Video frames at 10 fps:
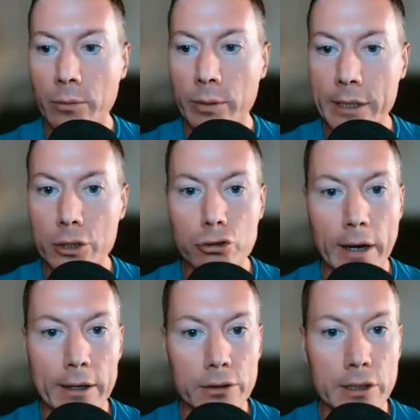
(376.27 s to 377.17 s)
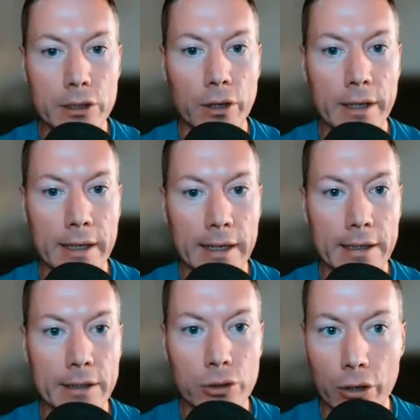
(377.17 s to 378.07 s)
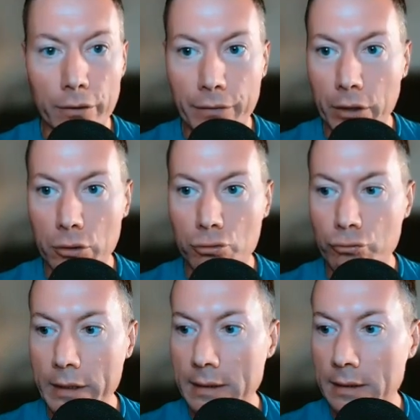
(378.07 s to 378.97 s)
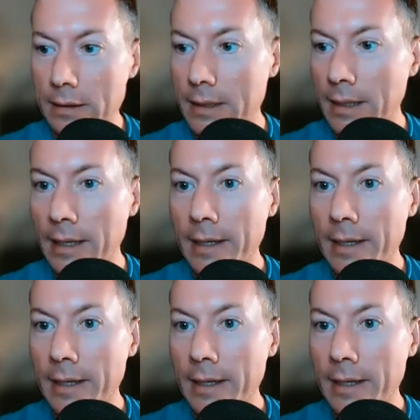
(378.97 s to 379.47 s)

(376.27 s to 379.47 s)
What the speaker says: we didn't trade Aussie dollar, Canadian dollar for those reasons.